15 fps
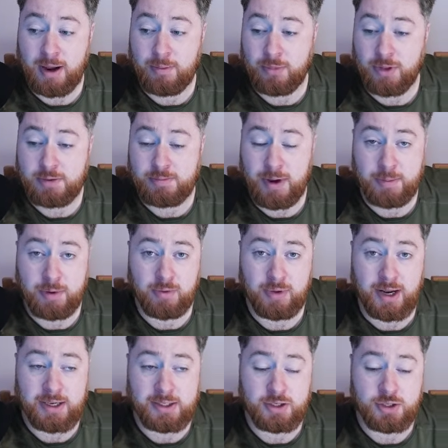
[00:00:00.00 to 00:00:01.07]
this might be
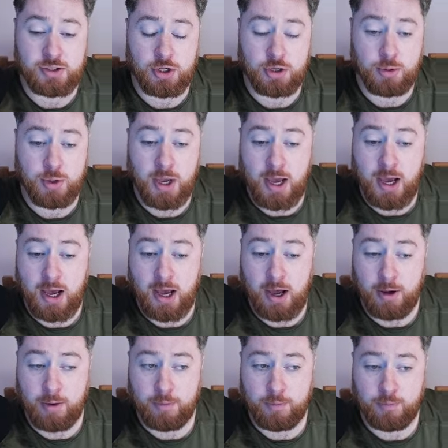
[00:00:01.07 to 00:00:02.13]
related to
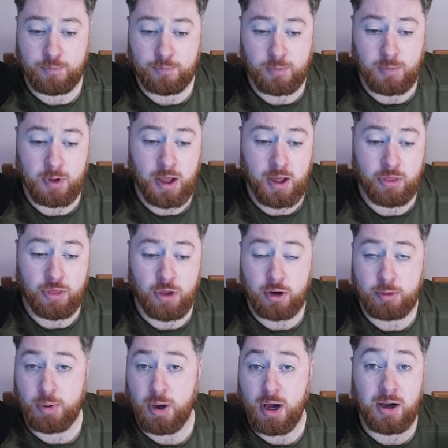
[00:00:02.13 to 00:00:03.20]
a
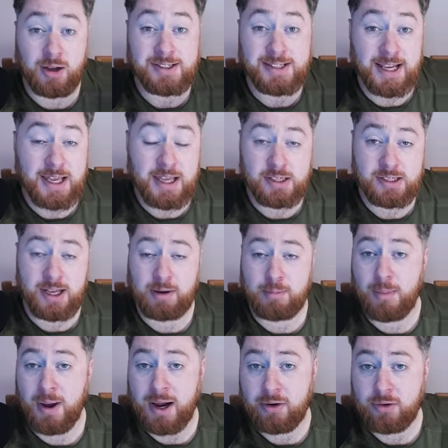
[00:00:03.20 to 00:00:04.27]
third party like
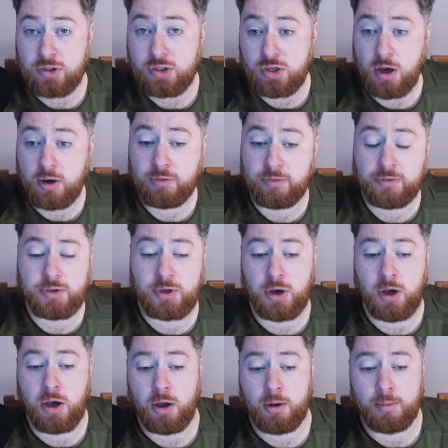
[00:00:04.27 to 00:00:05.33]
Microsoft
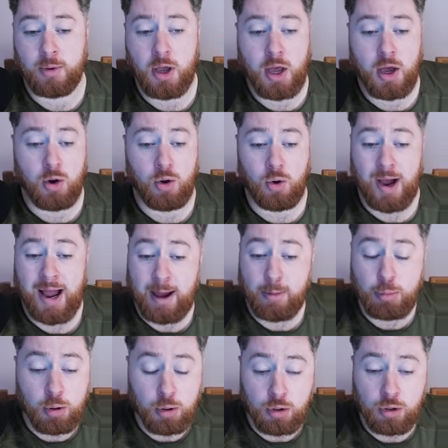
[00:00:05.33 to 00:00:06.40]
or
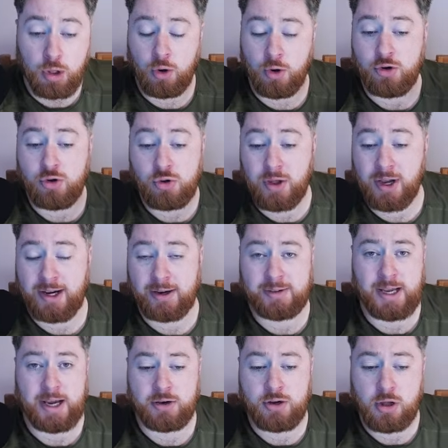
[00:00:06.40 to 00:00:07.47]
Apple or another kind of
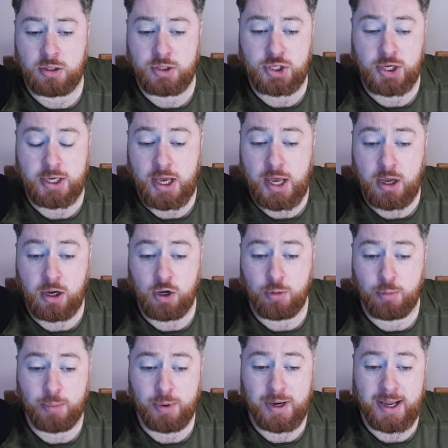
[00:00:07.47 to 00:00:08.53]
technology
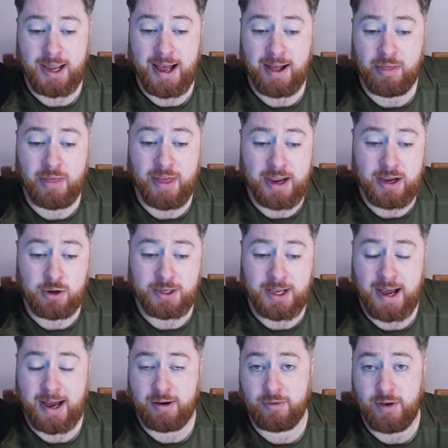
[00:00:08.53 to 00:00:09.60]
company, and they could
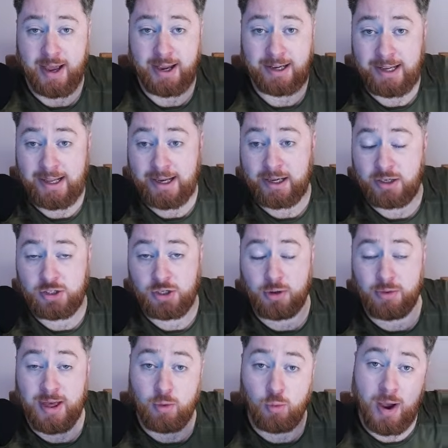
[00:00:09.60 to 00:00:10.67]
have a link to
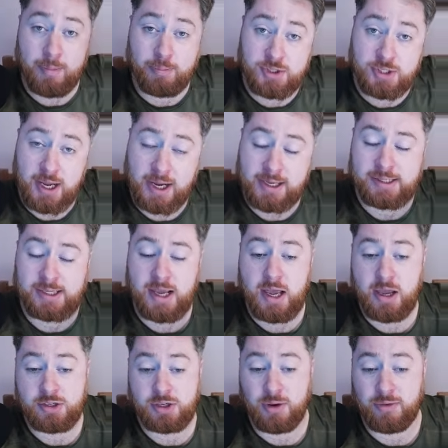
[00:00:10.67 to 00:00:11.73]
their website.
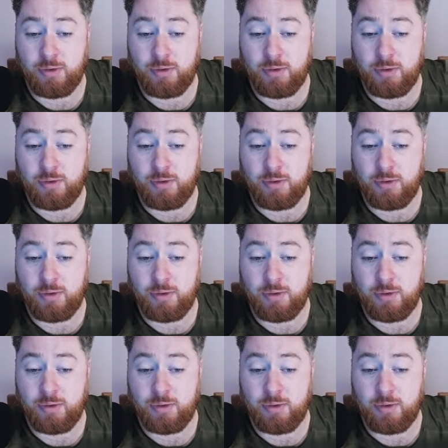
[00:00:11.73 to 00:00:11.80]
So if